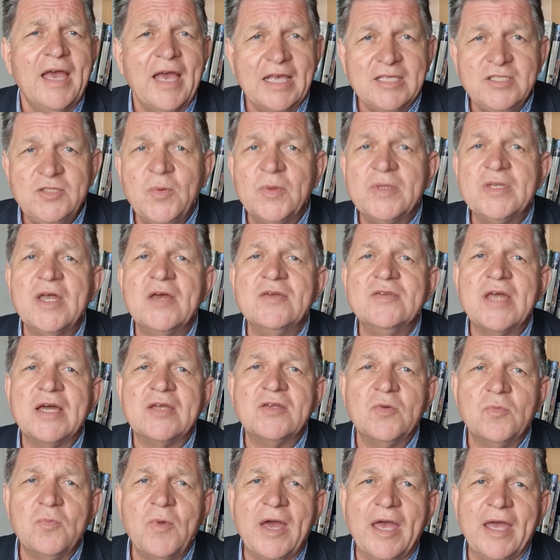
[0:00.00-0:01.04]
As you are no
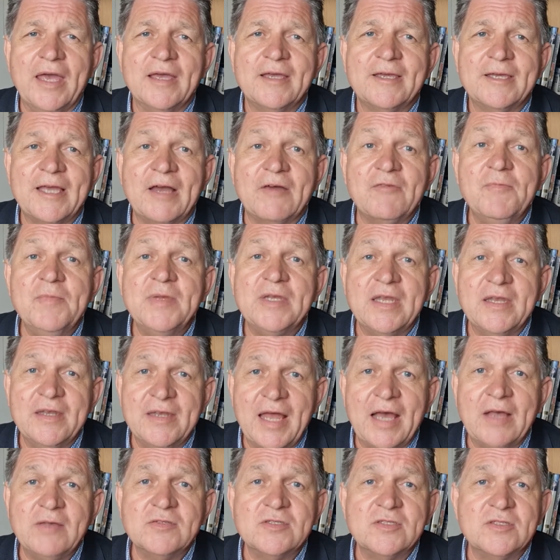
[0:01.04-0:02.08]
doubt aware, government
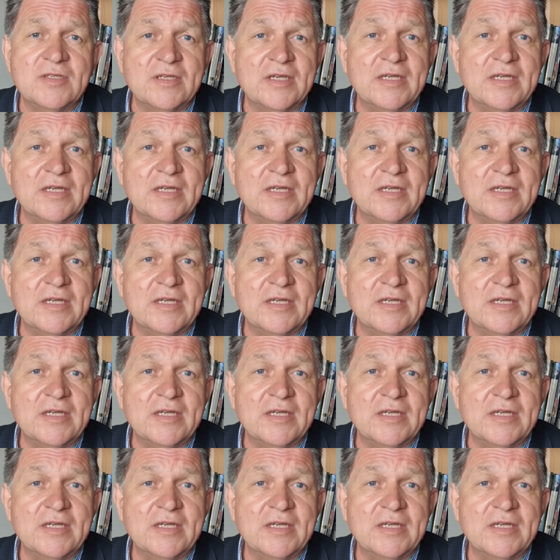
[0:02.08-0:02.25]
announced